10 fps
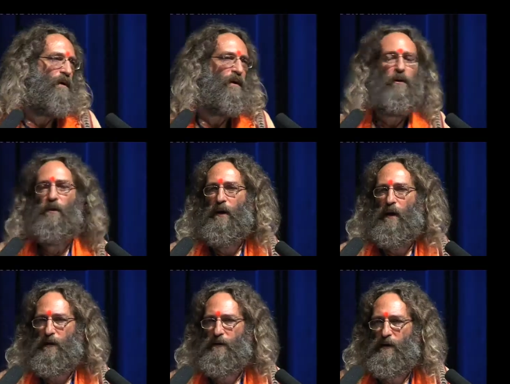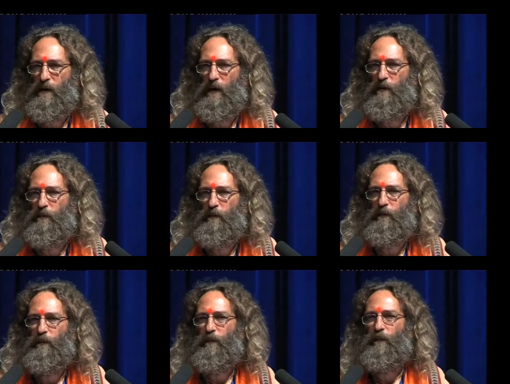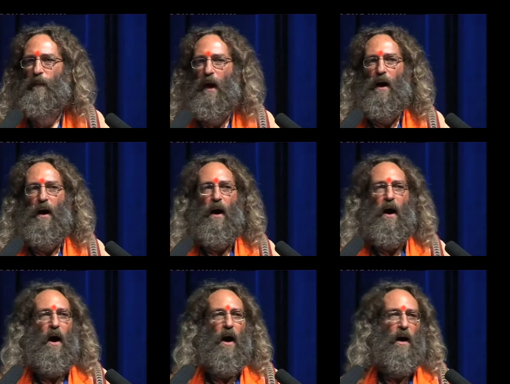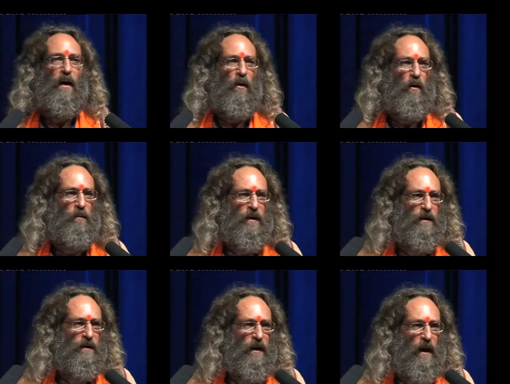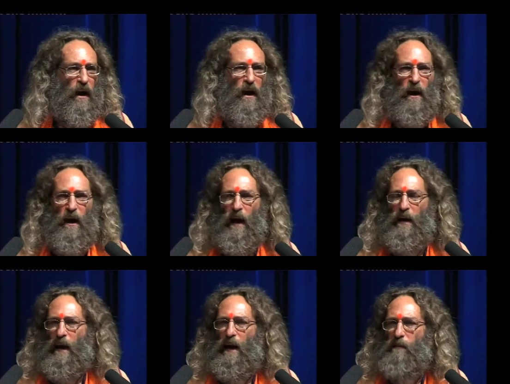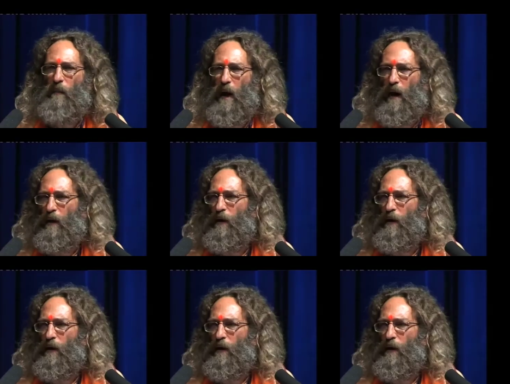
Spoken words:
curiosity, I opened an email,